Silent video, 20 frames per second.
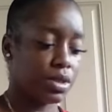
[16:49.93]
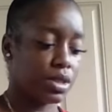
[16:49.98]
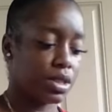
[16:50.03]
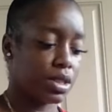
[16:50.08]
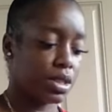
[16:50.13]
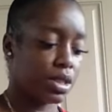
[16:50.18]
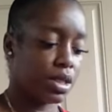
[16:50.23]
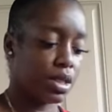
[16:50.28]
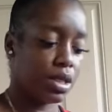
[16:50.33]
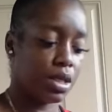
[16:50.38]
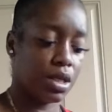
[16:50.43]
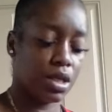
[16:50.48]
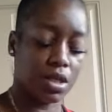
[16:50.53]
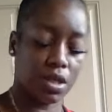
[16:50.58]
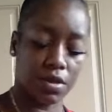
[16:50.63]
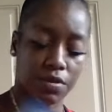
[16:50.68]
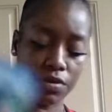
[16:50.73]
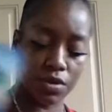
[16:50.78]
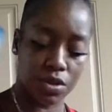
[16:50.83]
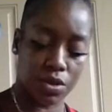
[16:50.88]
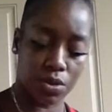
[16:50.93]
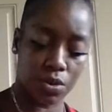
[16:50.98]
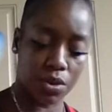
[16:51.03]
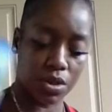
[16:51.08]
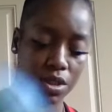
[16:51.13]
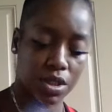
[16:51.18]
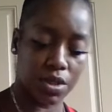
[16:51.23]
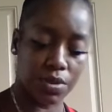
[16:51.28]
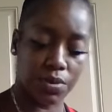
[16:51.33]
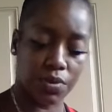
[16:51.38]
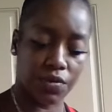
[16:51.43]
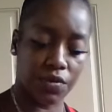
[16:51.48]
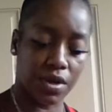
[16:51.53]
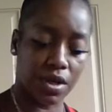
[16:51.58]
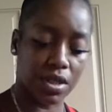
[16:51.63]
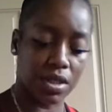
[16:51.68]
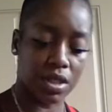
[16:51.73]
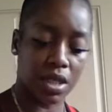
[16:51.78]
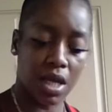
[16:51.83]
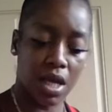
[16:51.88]
was the King of Swords in
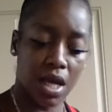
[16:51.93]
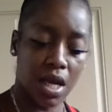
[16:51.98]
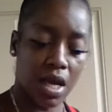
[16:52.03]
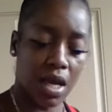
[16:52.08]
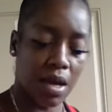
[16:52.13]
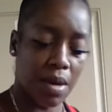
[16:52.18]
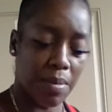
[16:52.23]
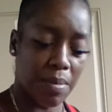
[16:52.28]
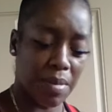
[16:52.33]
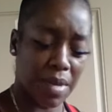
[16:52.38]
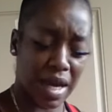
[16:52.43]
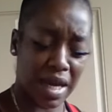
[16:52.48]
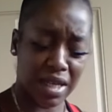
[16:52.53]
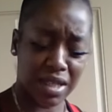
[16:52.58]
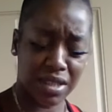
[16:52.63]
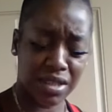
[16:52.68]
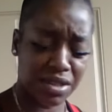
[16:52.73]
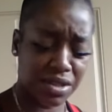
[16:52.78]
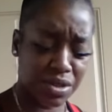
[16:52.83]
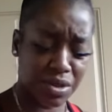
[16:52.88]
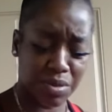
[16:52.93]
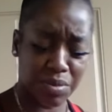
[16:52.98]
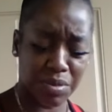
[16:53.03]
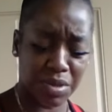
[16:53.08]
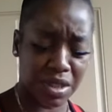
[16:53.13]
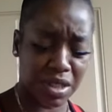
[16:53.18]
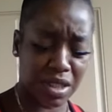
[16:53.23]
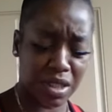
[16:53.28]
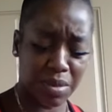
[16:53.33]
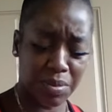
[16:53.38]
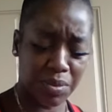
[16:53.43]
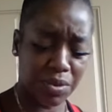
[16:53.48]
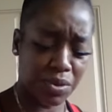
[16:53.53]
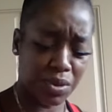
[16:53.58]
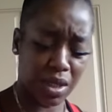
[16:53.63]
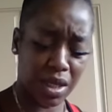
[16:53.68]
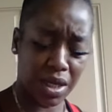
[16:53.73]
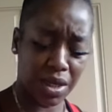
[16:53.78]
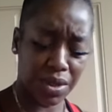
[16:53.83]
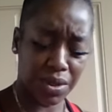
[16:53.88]
reverse. Master
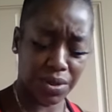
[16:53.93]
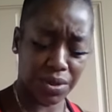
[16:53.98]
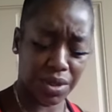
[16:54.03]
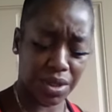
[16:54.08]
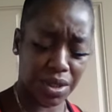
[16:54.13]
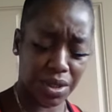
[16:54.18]
manipulator